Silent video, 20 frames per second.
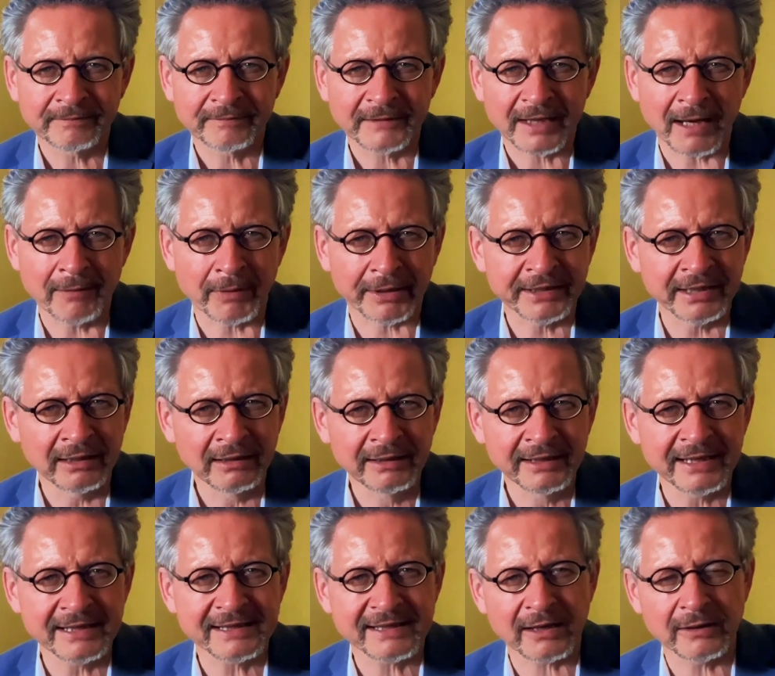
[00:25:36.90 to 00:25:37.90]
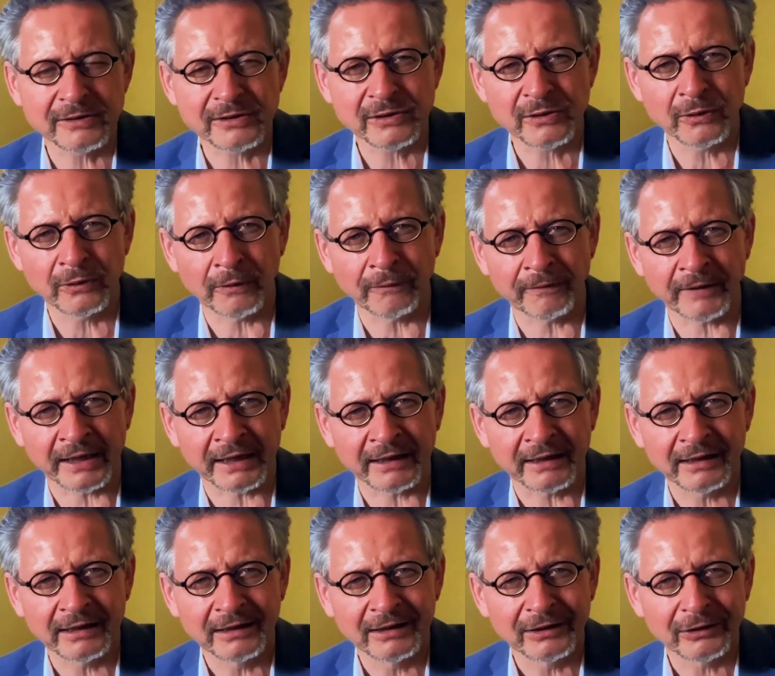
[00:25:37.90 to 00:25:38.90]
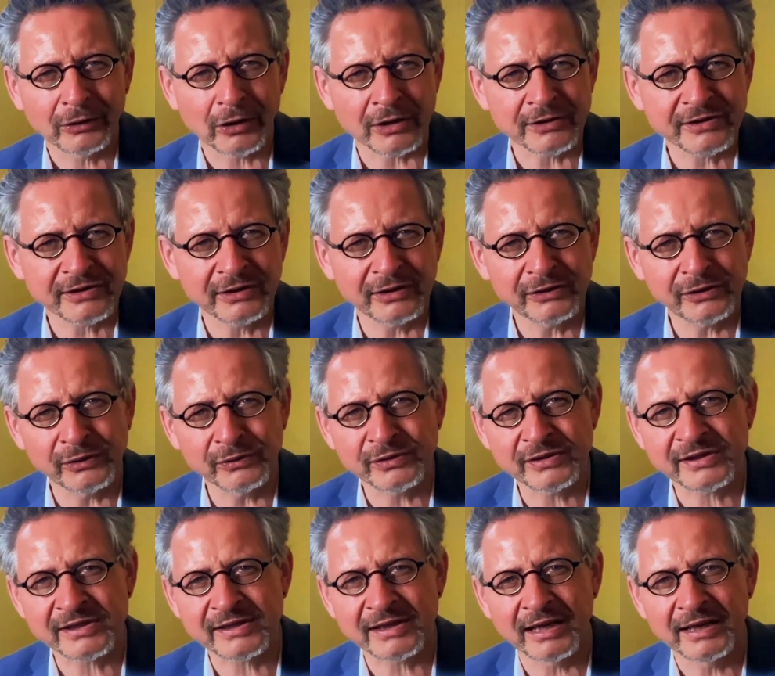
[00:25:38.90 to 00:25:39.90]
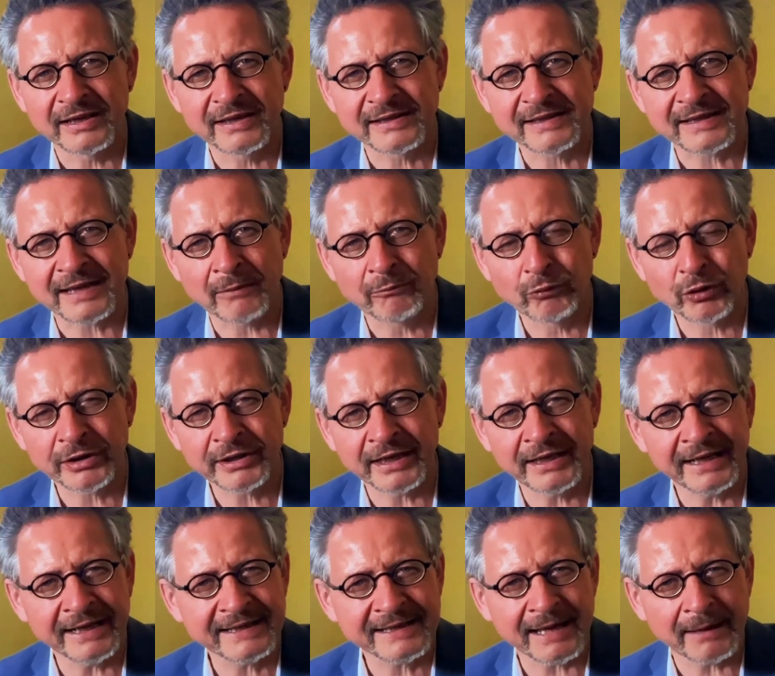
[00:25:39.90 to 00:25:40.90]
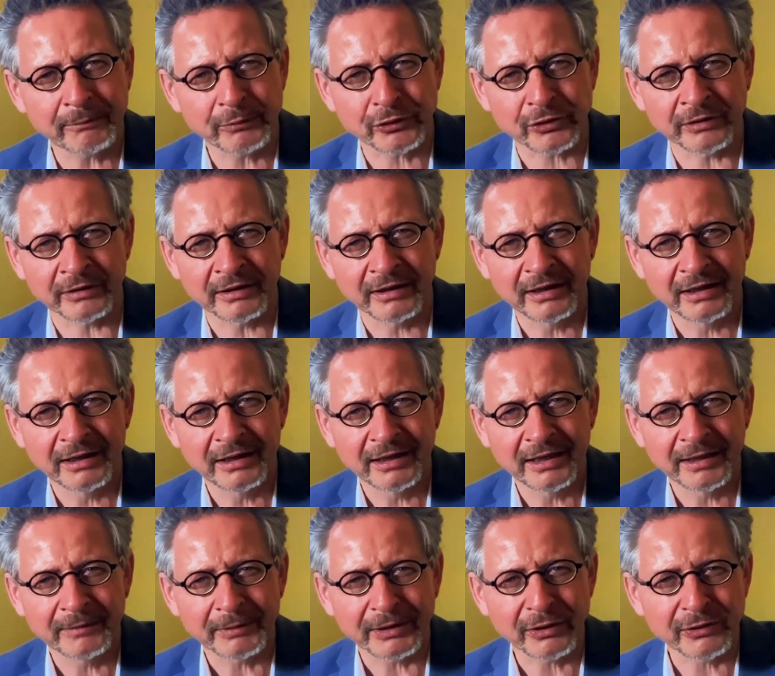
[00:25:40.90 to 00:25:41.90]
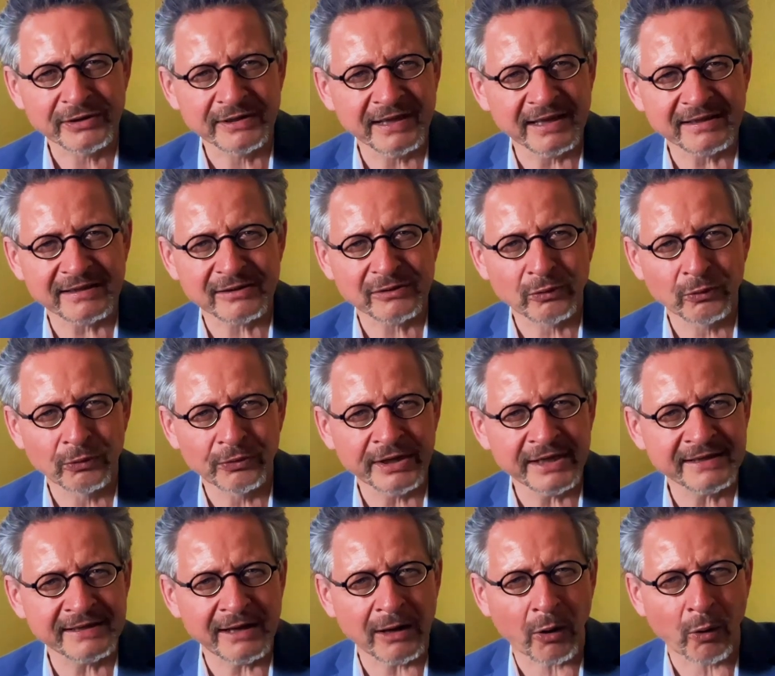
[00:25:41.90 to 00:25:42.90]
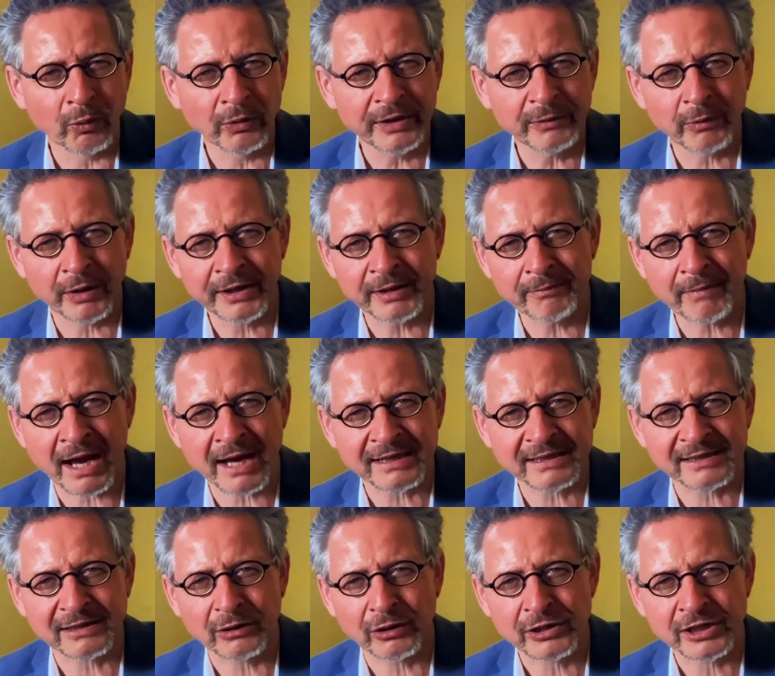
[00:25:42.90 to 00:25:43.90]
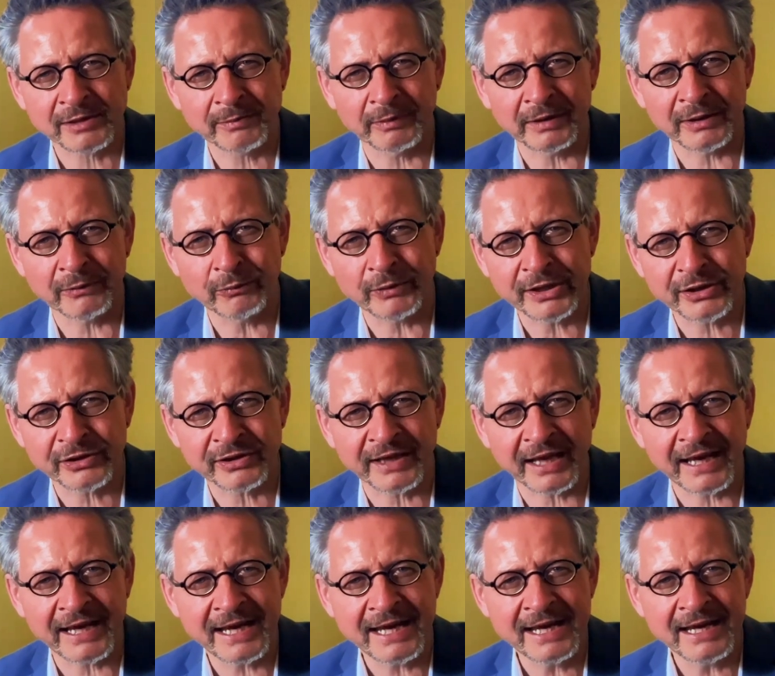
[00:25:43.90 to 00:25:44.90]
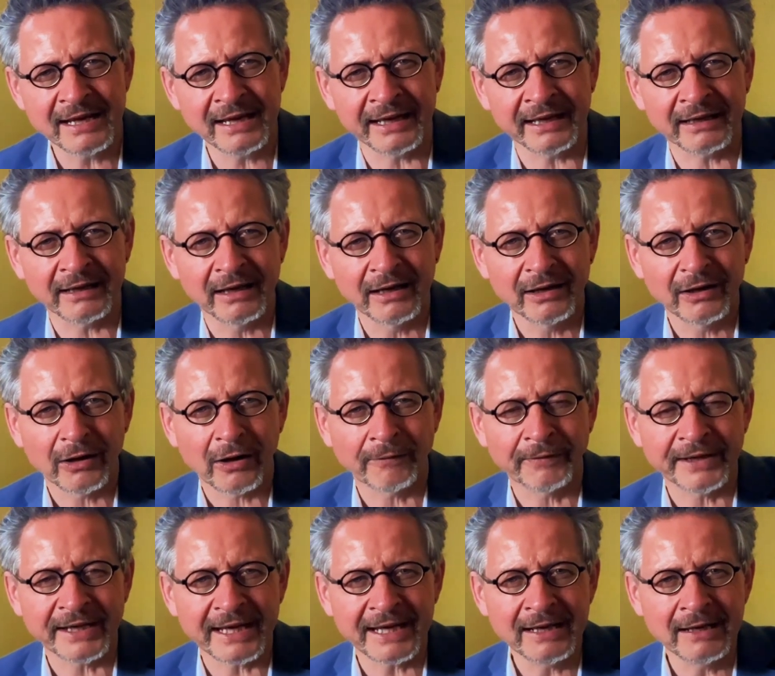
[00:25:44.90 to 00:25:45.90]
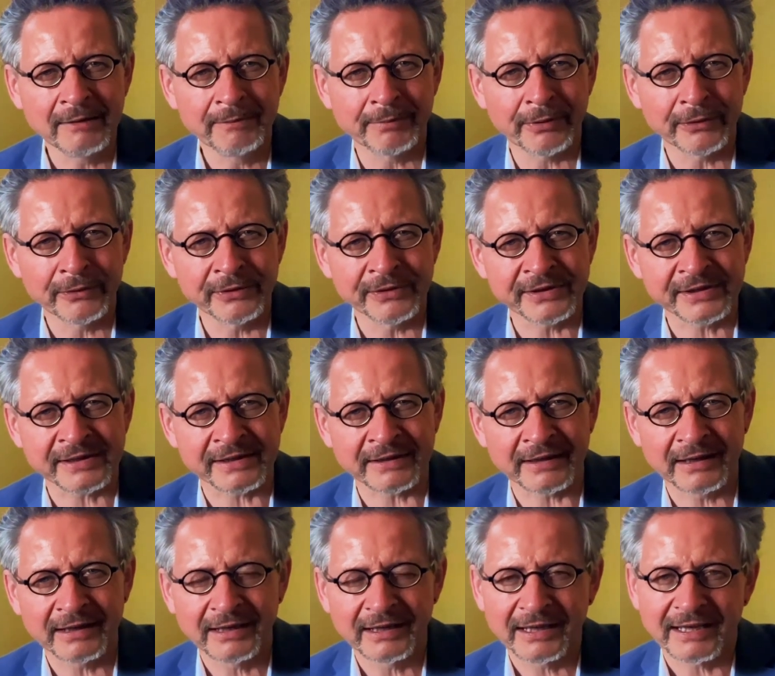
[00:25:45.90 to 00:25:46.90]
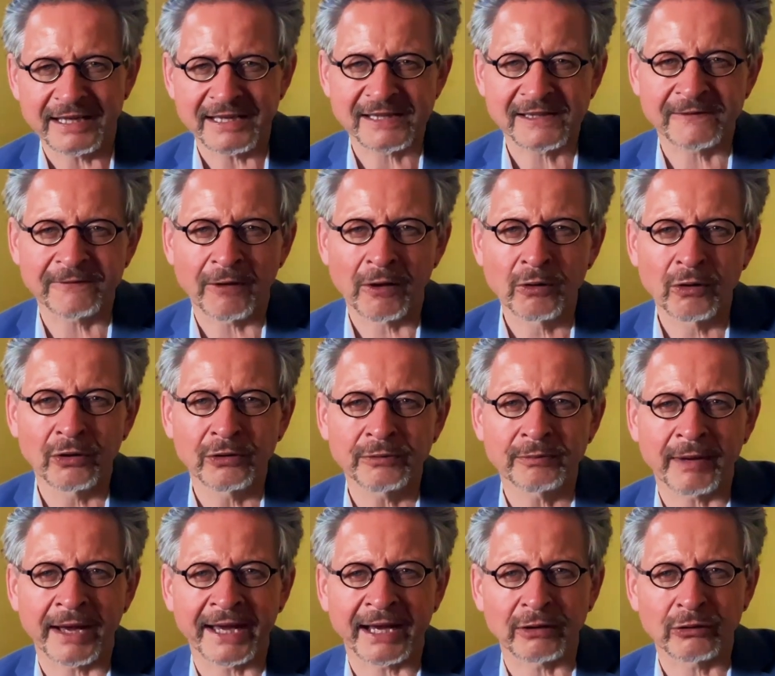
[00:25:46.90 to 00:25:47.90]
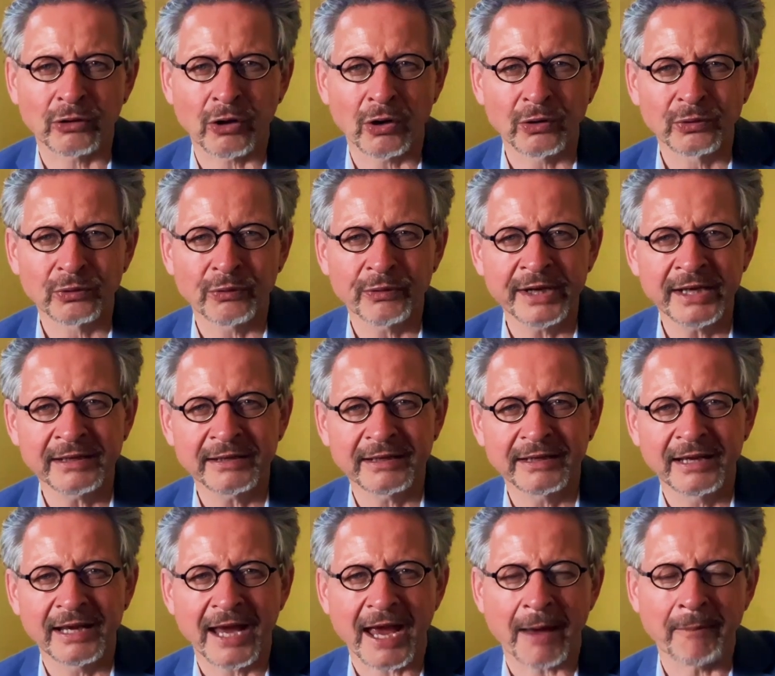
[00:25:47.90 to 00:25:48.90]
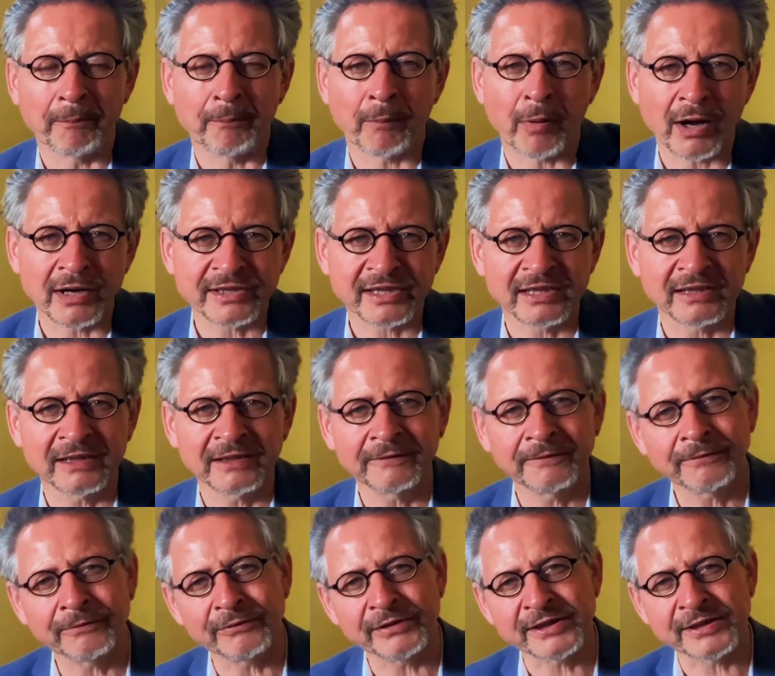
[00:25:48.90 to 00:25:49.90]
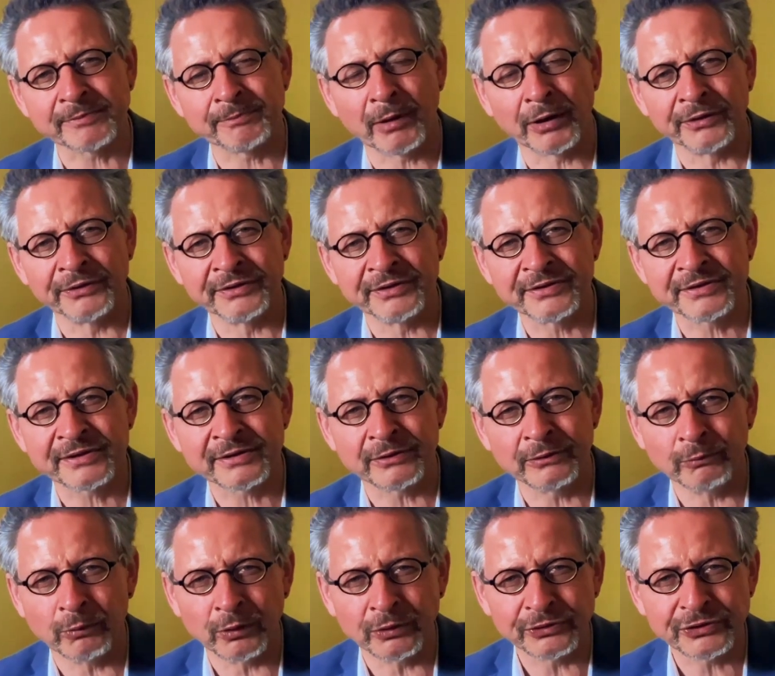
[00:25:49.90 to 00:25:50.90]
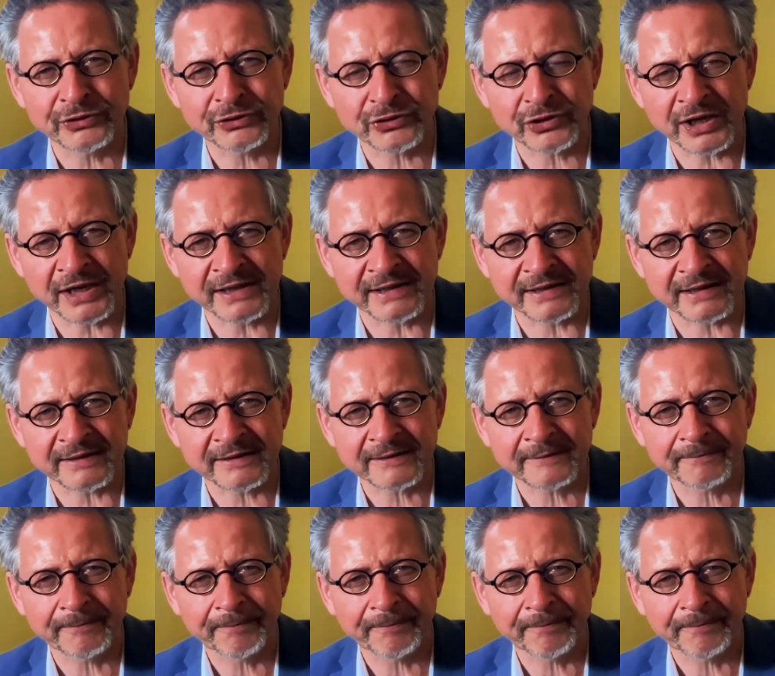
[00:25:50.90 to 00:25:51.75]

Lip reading: And Matilda's serving constitutes somewhat an exception, because this story is the only one in Mark's Gospel in which the healing of an ill person is followed by a concrete and positive response towards Jesus.